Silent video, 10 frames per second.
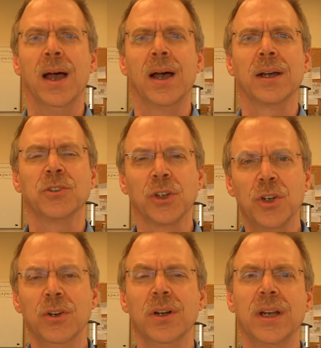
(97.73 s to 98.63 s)
Uh,
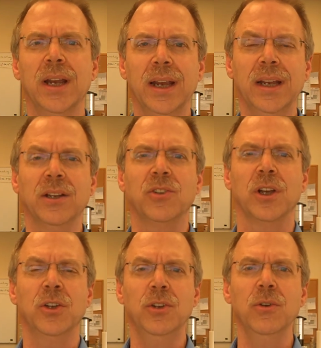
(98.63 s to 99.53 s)
security is
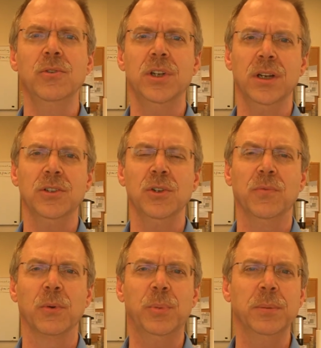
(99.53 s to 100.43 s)
a huge issue
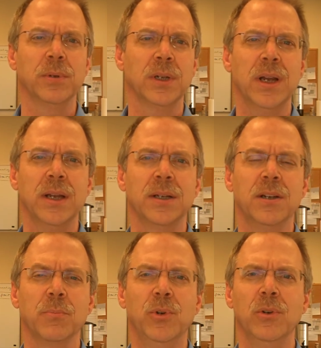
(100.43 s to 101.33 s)
for people today in
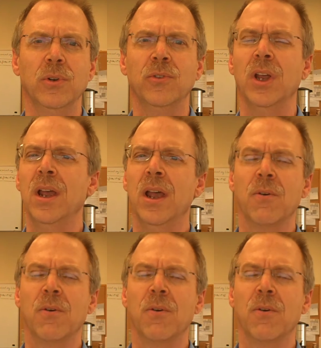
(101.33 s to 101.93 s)
computers.